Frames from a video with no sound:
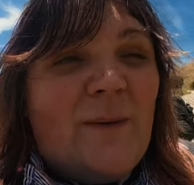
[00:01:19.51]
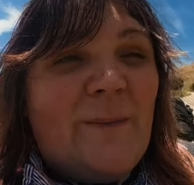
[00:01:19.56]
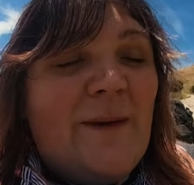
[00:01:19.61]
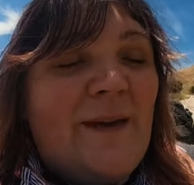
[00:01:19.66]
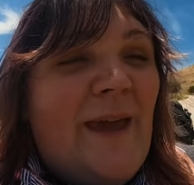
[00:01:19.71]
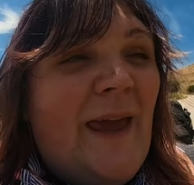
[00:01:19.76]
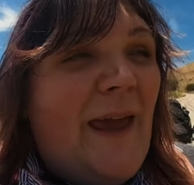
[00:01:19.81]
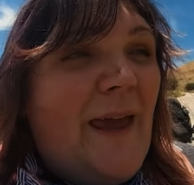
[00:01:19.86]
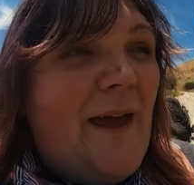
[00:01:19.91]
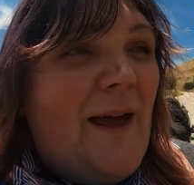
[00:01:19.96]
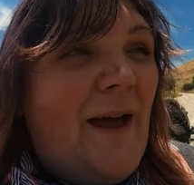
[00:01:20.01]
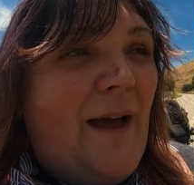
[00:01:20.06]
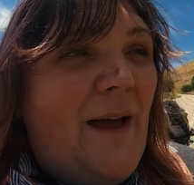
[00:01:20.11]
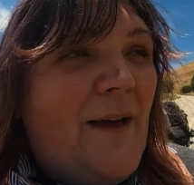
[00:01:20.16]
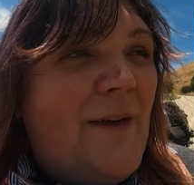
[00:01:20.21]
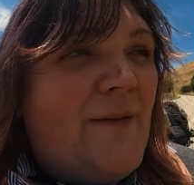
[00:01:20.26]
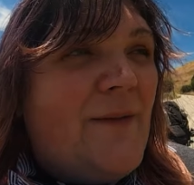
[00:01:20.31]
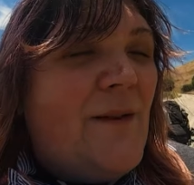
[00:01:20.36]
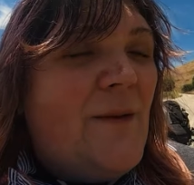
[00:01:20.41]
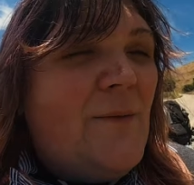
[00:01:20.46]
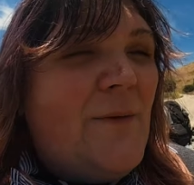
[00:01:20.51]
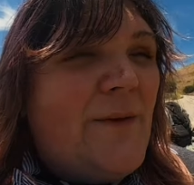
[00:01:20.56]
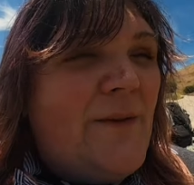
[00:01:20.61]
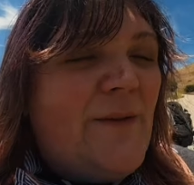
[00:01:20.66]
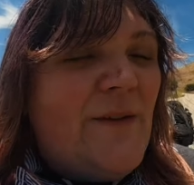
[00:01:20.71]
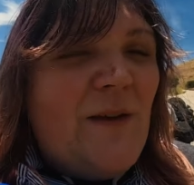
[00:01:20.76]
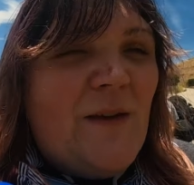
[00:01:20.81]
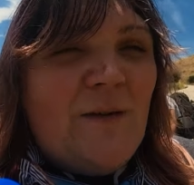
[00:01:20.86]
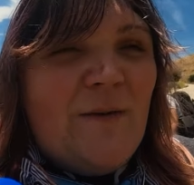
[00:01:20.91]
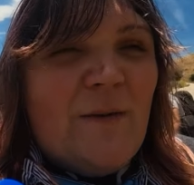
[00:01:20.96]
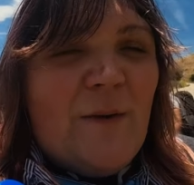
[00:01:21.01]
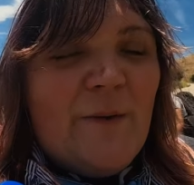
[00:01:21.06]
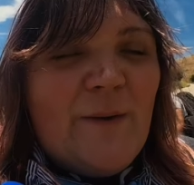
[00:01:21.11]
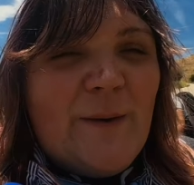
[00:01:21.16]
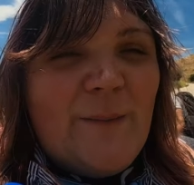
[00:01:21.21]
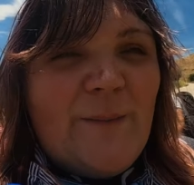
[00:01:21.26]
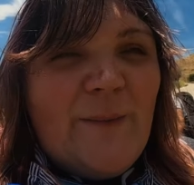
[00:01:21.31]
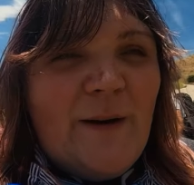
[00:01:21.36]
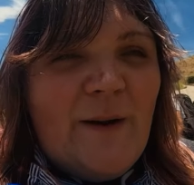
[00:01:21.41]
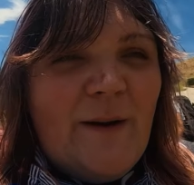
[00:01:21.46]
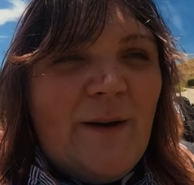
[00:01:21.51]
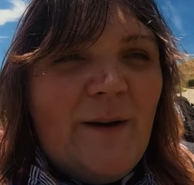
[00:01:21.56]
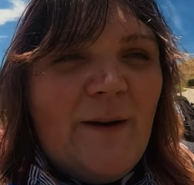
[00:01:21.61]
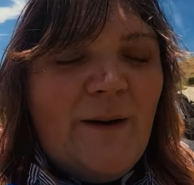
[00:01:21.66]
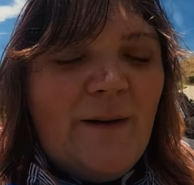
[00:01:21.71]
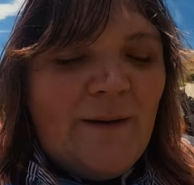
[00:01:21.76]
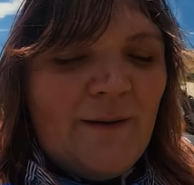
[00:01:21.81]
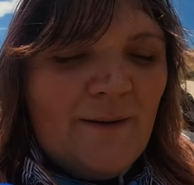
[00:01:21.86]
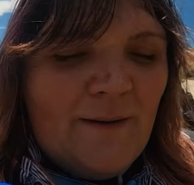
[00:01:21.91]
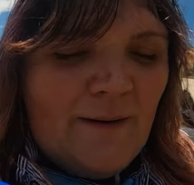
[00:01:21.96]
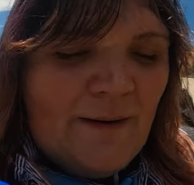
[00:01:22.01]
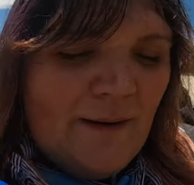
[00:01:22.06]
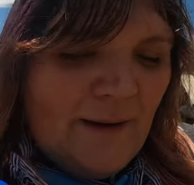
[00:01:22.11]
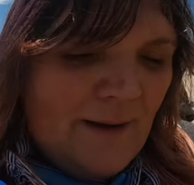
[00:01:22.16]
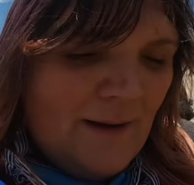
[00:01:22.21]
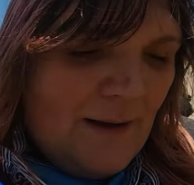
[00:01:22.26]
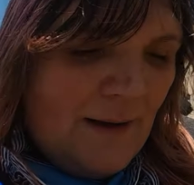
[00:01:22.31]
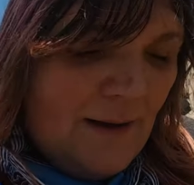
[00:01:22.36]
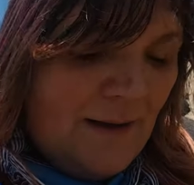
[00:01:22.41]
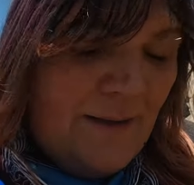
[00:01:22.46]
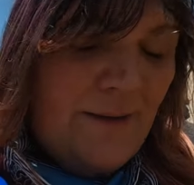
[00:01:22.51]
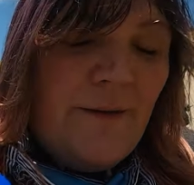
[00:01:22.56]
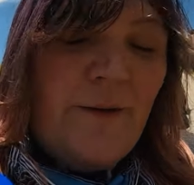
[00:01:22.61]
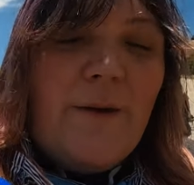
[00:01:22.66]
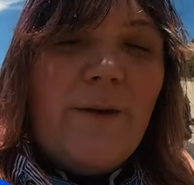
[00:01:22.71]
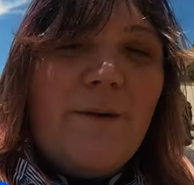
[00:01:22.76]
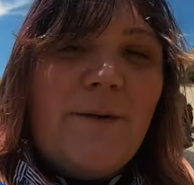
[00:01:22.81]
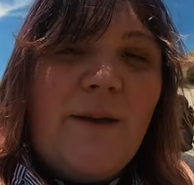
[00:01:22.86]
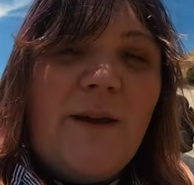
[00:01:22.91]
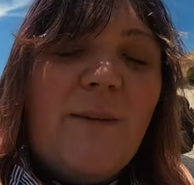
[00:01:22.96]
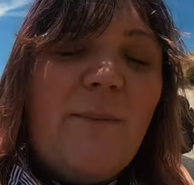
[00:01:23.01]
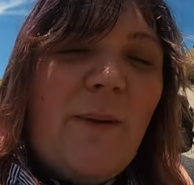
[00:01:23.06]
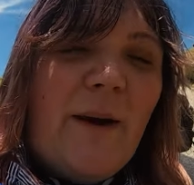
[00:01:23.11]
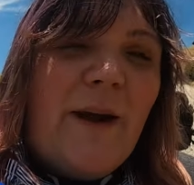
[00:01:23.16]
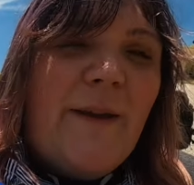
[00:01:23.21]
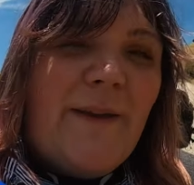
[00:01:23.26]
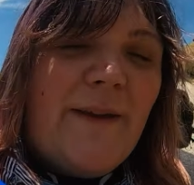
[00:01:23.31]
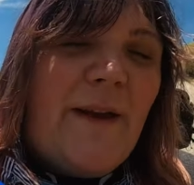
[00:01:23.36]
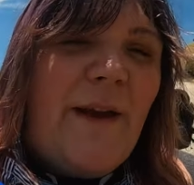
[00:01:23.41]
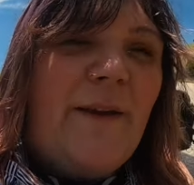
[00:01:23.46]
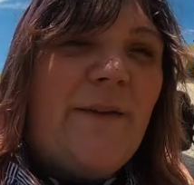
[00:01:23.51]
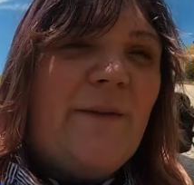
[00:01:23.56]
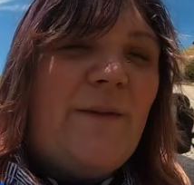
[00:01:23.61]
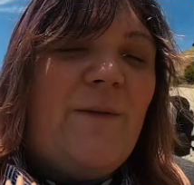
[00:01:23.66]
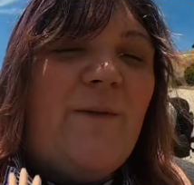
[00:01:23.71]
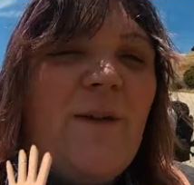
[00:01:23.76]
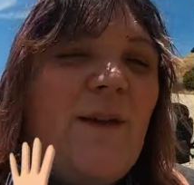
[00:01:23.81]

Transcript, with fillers: I'm like, hey guys, anyone see a phone up there? Literally by the guy's